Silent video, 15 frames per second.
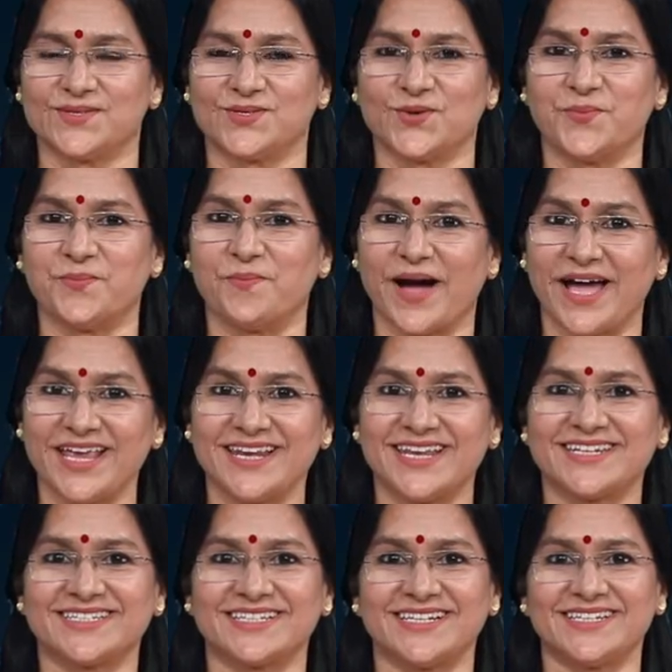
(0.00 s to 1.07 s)
So, my
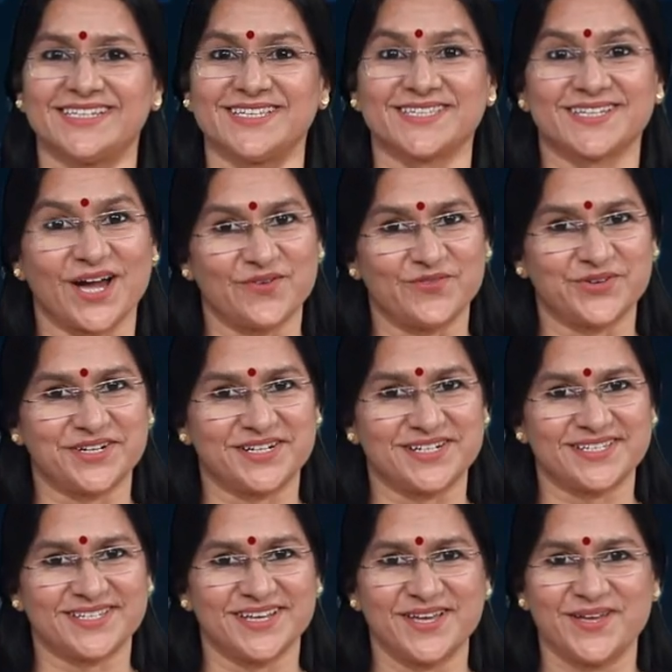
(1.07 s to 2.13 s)
little
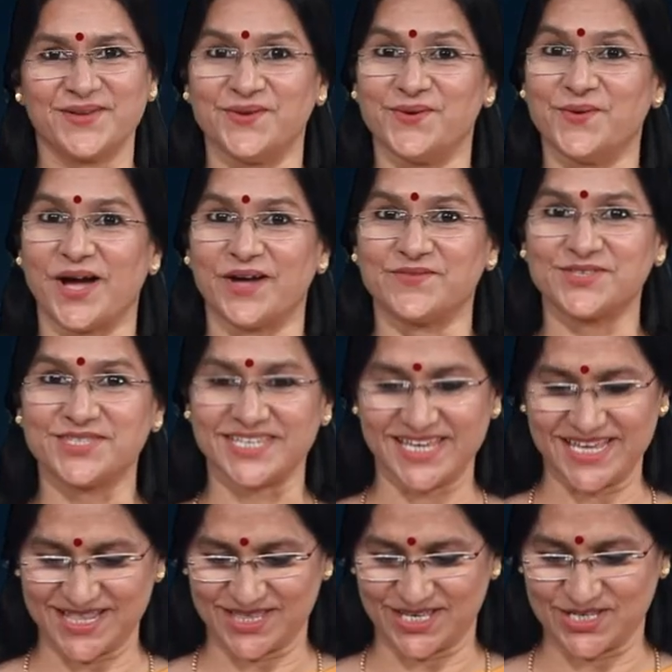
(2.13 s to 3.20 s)
discoverers, you have
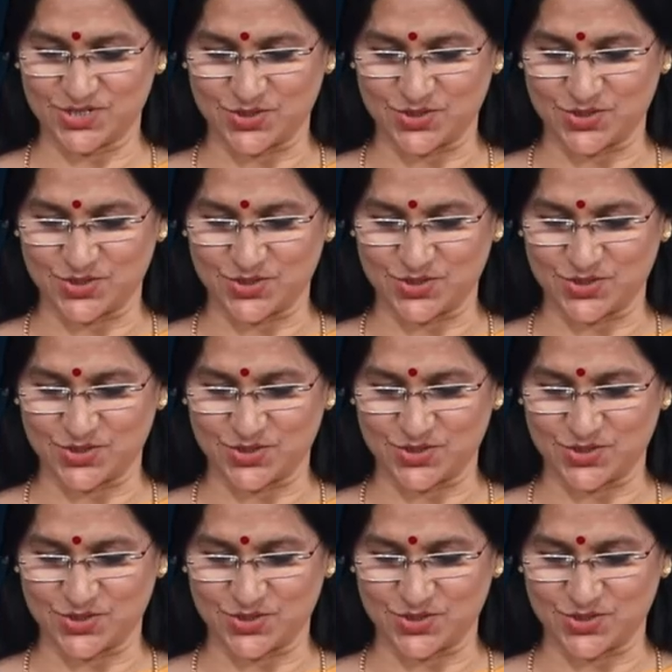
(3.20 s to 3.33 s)
seen the